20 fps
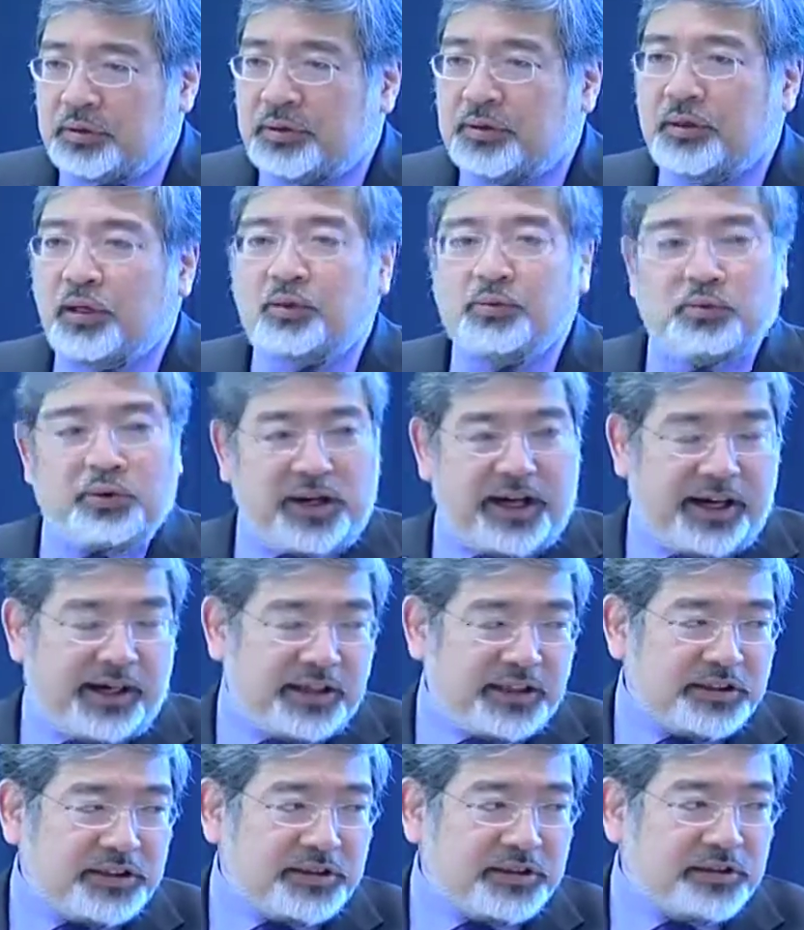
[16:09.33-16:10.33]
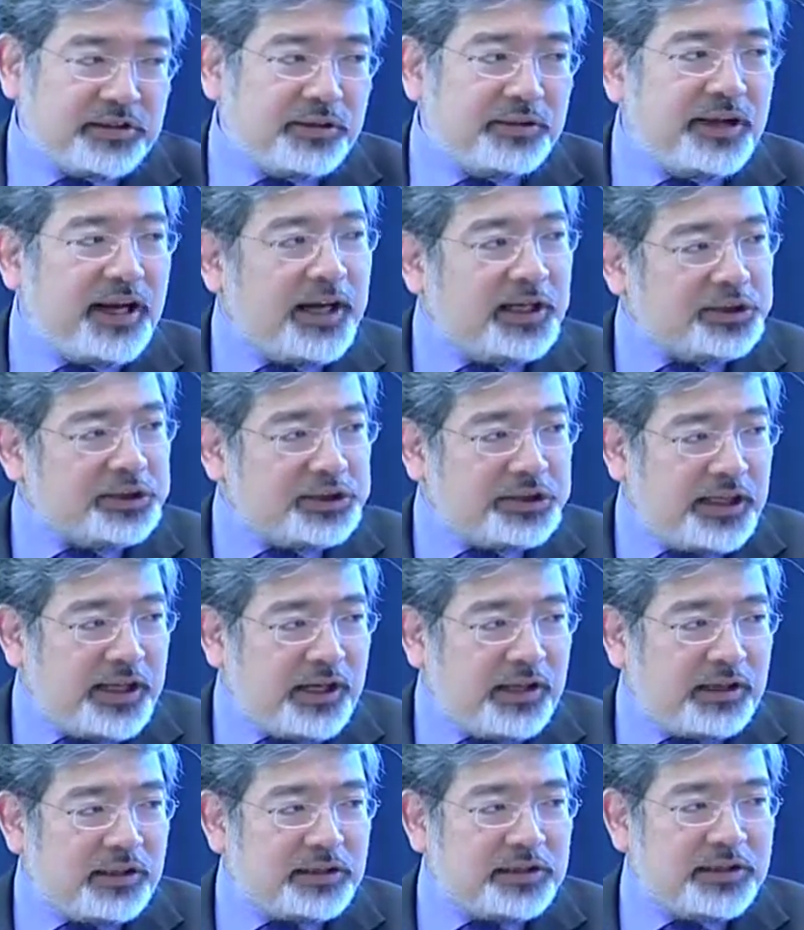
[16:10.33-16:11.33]
their race, their
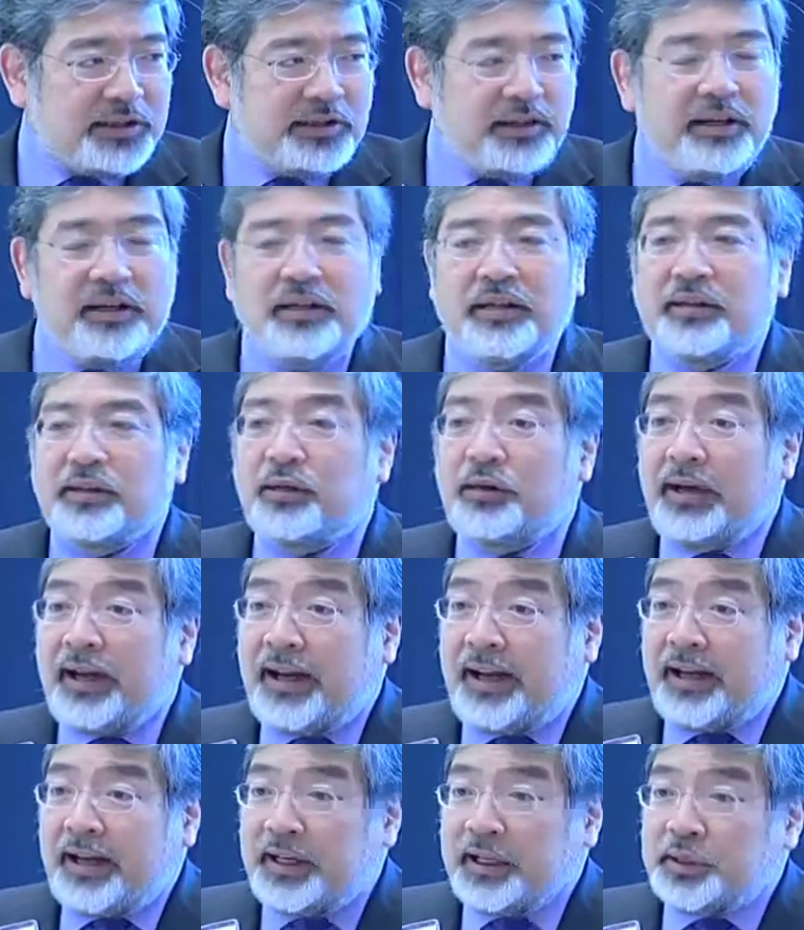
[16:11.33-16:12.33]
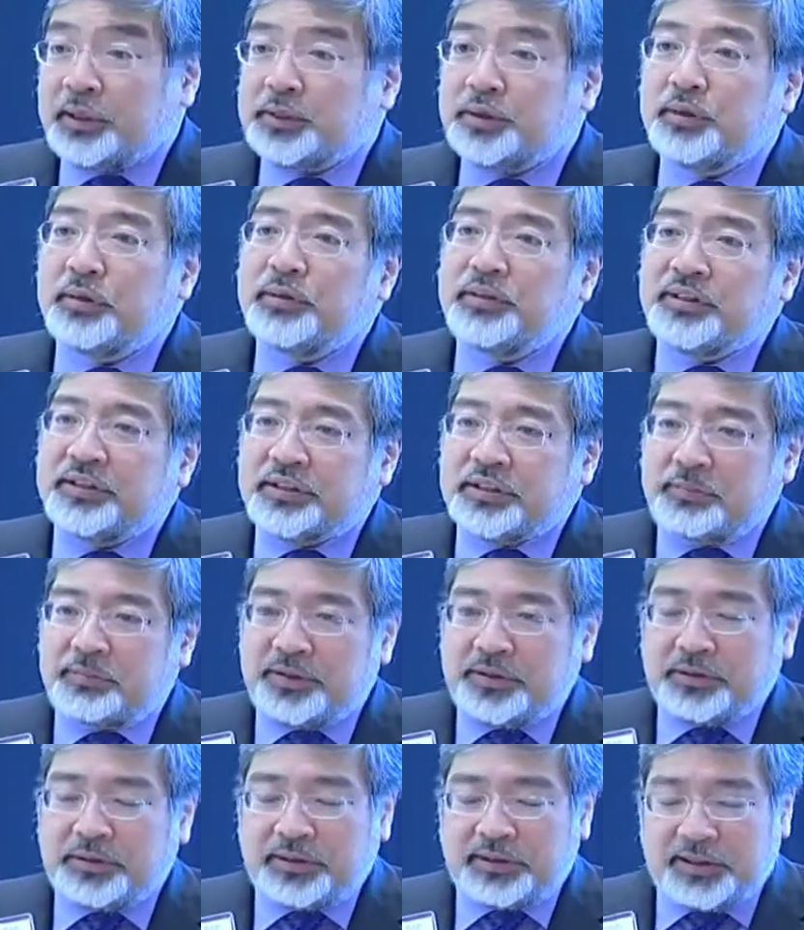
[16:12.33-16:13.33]
nationality, their age, their
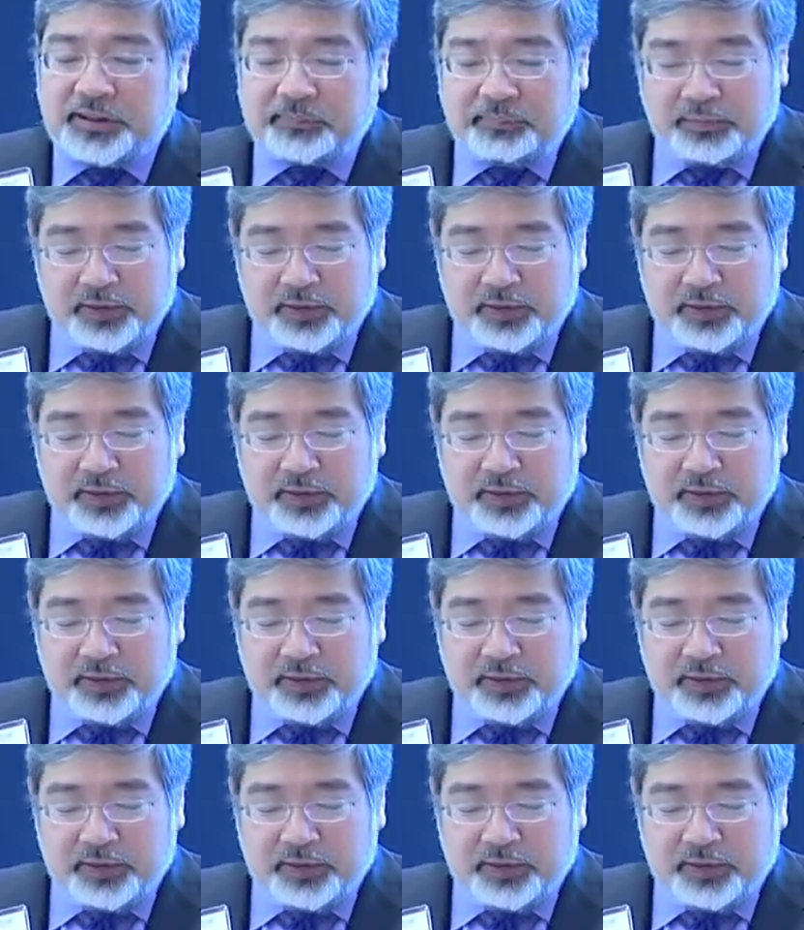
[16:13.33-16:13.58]
disability.